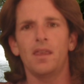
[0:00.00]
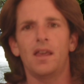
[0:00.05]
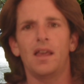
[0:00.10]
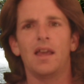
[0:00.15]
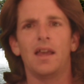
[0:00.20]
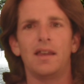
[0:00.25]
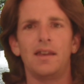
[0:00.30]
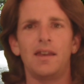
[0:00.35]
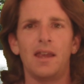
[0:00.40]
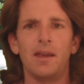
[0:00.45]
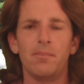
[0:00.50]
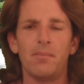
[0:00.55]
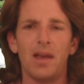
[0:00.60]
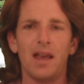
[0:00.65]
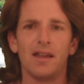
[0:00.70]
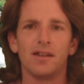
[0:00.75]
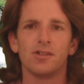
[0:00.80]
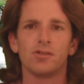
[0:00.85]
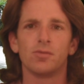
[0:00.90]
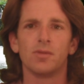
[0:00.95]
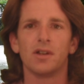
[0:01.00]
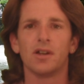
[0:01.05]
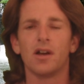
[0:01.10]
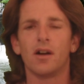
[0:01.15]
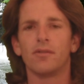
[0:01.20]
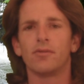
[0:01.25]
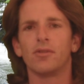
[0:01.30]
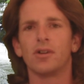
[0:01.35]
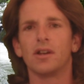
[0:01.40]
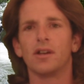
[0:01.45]
And a man is
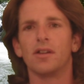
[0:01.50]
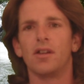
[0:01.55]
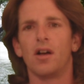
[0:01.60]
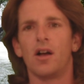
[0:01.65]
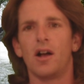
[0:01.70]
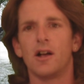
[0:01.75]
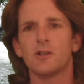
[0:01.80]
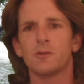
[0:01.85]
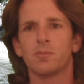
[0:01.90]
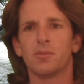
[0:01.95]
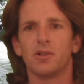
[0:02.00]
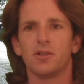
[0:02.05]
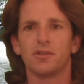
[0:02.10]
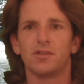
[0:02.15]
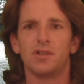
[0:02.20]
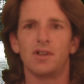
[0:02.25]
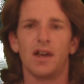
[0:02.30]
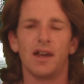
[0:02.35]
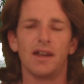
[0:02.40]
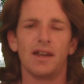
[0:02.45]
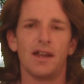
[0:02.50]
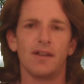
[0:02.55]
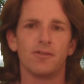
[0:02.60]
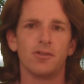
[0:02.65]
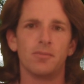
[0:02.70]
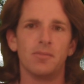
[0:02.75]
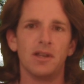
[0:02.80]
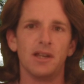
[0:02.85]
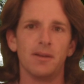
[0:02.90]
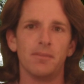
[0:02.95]
recovering in the hospital tonight
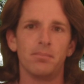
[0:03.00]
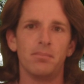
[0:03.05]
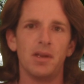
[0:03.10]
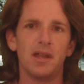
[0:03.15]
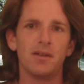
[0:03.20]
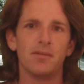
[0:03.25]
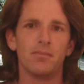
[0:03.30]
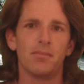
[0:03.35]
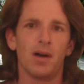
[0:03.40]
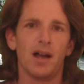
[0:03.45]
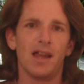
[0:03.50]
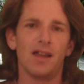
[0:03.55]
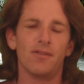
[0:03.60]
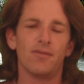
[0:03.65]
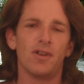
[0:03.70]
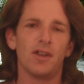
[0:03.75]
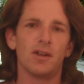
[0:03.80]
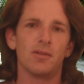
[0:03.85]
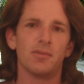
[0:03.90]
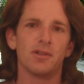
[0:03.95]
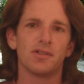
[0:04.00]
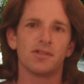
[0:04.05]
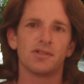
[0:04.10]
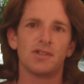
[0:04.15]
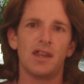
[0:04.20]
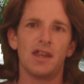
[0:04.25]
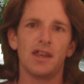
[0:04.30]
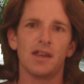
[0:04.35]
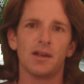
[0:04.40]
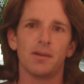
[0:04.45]
after being bitten by a venomous
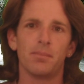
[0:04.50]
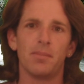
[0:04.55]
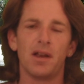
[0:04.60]
snake.